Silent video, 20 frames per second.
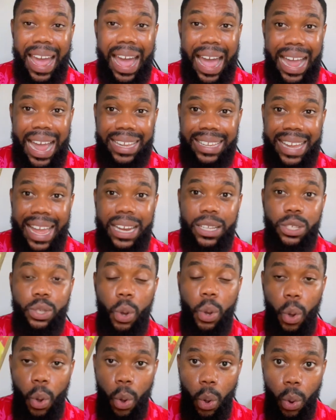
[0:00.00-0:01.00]
and that
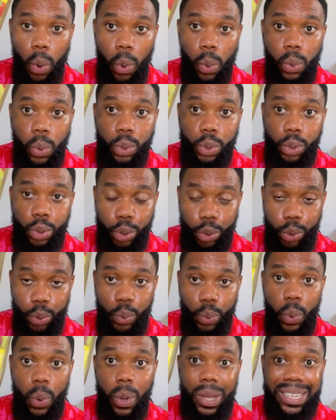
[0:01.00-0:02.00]
is all
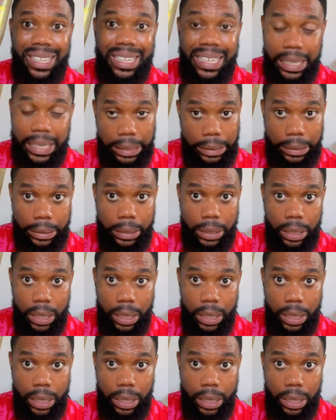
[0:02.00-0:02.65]
you need.